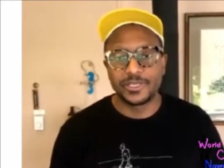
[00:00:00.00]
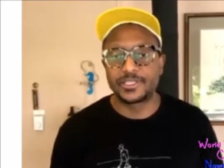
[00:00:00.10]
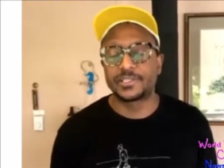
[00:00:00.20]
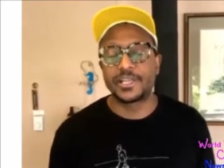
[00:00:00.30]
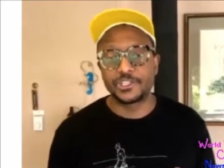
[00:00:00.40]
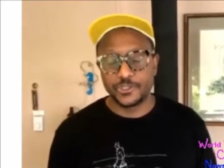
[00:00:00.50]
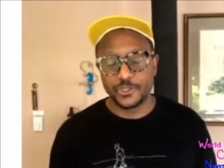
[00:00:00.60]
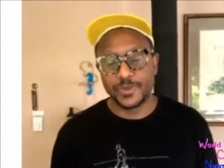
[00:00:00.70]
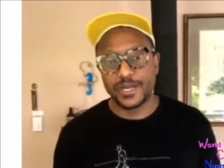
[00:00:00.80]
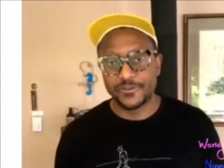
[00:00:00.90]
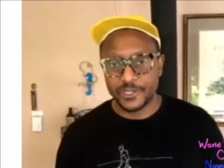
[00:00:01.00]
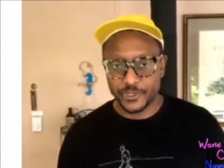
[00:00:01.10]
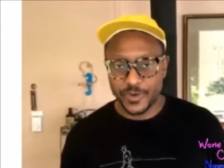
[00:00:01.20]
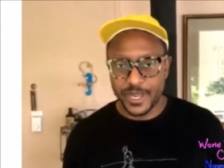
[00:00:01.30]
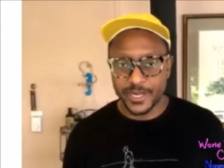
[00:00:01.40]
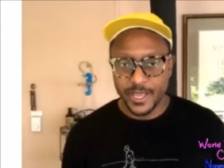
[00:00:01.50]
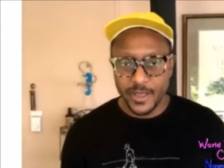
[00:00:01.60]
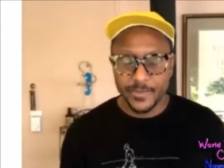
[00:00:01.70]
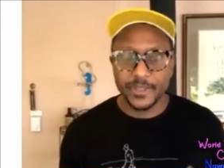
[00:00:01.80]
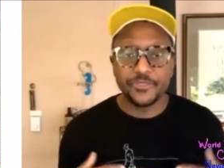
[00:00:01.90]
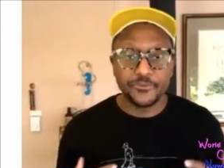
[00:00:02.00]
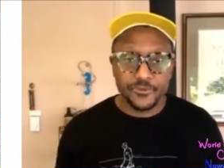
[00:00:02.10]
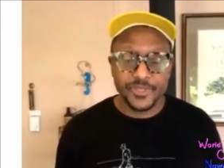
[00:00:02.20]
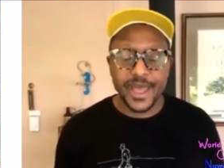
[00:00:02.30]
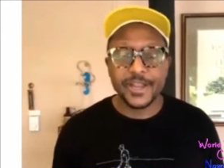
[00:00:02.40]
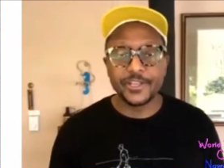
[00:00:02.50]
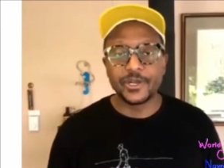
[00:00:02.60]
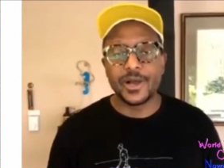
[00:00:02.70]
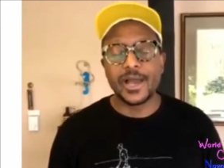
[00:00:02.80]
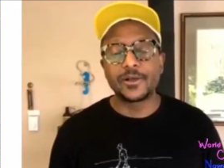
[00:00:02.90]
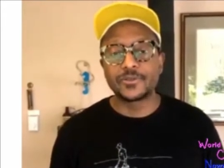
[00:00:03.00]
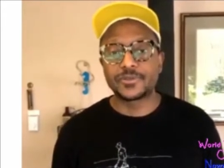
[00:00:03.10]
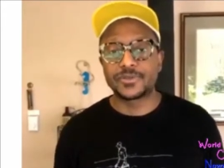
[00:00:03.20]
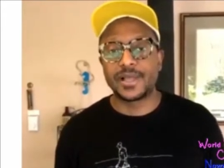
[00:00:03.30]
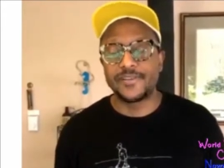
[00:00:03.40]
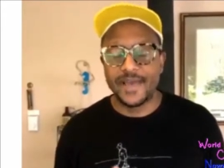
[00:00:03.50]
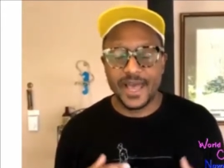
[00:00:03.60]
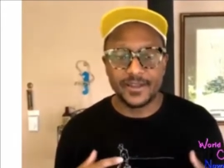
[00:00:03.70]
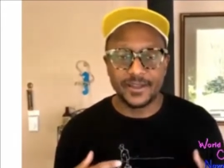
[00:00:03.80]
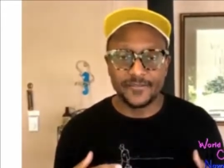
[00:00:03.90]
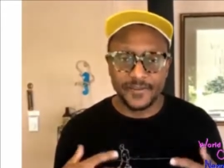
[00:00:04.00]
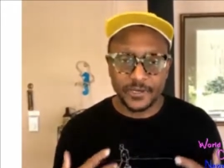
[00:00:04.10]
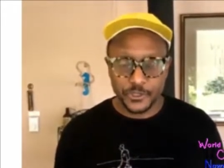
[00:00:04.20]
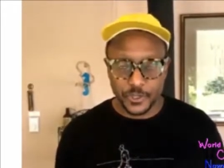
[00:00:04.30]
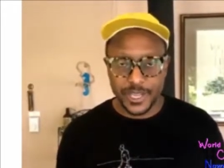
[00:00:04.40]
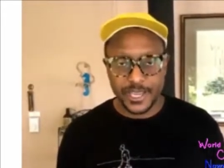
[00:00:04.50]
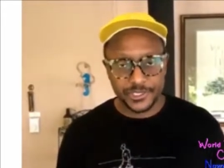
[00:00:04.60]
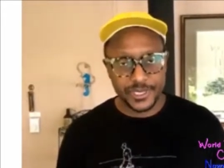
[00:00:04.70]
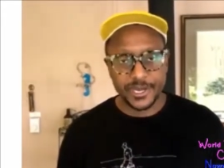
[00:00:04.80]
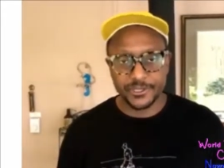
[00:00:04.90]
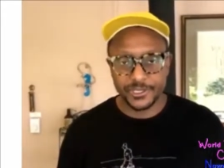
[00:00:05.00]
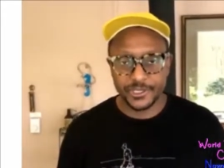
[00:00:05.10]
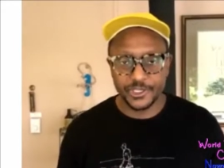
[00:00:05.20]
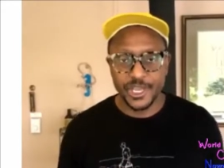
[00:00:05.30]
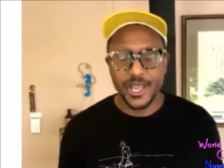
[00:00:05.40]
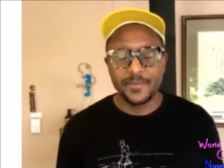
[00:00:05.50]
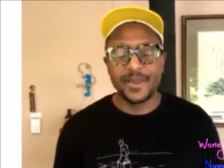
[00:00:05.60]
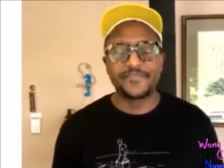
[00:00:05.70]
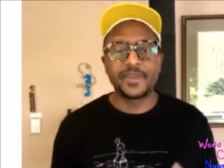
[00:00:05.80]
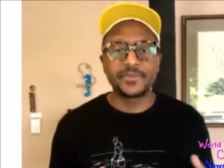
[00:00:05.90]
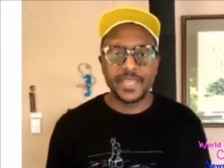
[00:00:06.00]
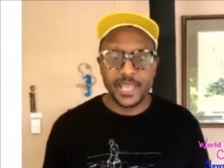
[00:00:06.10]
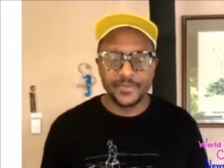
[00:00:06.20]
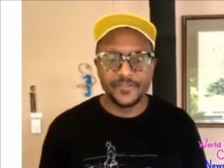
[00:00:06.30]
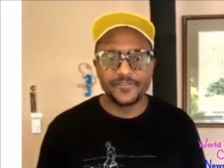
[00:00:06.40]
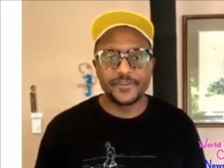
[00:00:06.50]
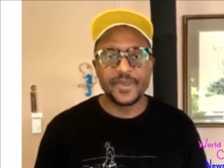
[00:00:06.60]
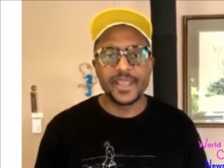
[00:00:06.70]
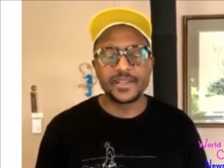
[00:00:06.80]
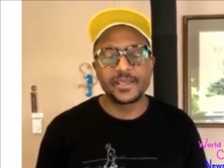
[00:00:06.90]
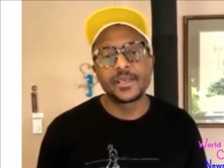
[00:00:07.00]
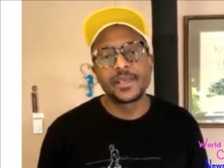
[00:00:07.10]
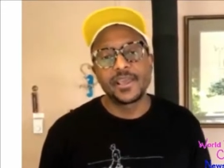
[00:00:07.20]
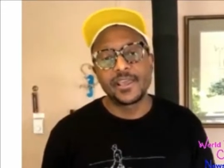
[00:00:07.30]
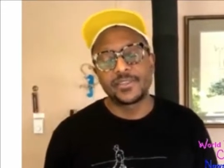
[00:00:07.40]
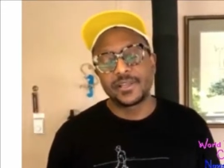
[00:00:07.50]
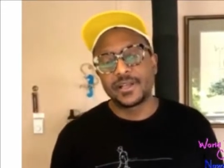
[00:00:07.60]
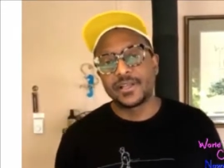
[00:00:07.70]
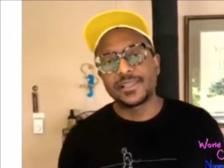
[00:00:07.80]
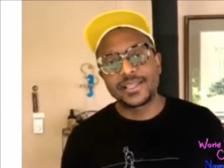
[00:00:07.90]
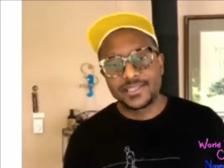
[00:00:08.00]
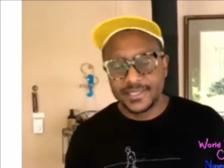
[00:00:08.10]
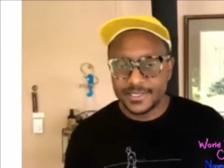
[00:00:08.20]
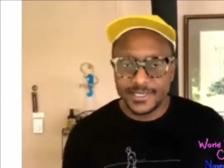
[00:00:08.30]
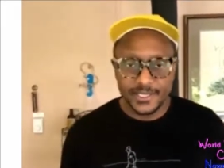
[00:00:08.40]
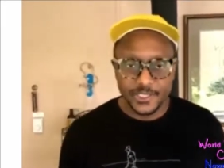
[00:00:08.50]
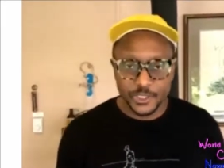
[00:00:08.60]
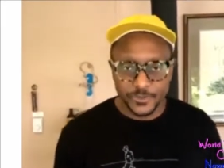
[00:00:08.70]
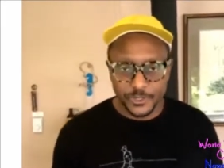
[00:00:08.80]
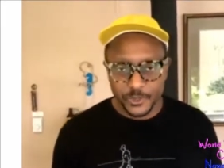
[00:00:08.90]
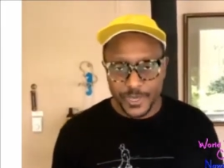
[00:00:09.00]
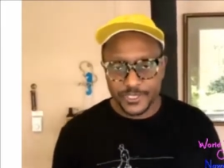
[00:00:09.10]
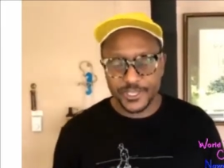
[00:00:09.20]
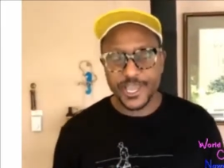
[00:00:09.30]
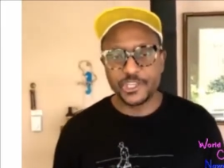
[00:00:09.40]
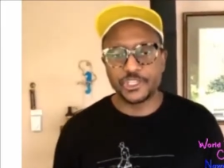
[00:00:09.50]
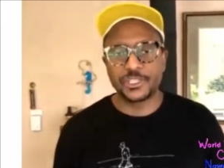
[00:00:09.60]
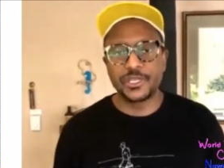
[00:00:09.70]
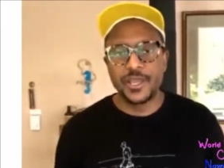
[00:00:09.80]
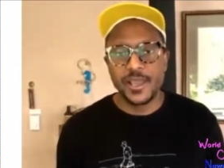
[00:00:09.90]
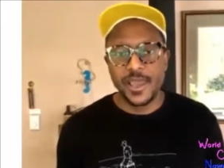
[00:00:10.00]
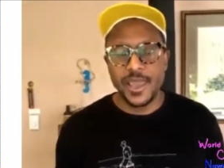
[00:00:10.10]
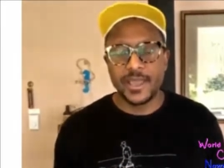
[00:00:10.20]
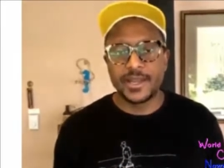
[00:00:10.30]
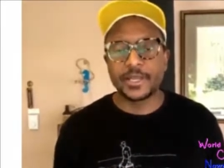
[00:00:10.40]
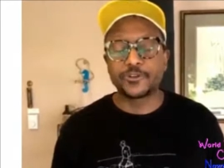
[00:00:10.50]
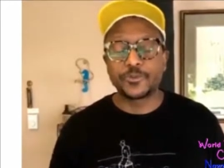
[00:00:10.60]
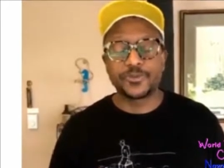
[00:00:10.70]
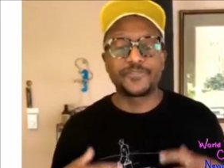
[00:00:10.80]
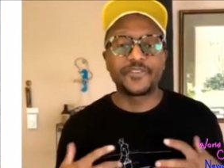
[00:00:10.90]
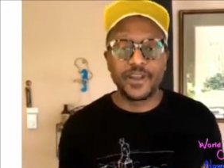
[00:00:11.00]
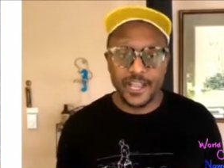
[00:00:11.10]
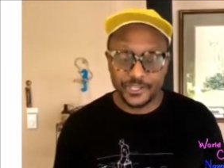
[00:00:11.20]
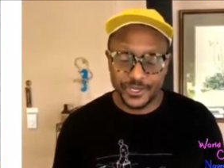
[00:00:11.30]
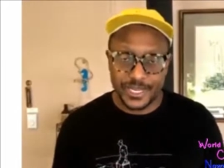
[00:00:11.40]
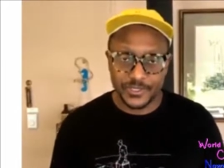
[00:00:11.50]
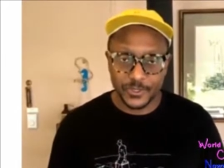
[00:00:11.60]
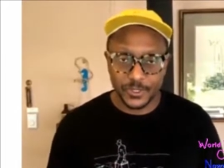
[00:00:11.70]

Asian-inspired restaurant. But through that, I've had a very strong Haitian heritage. My family came here from Haiti in the late 60s to pursue education, and I grew up in a very Haitian household.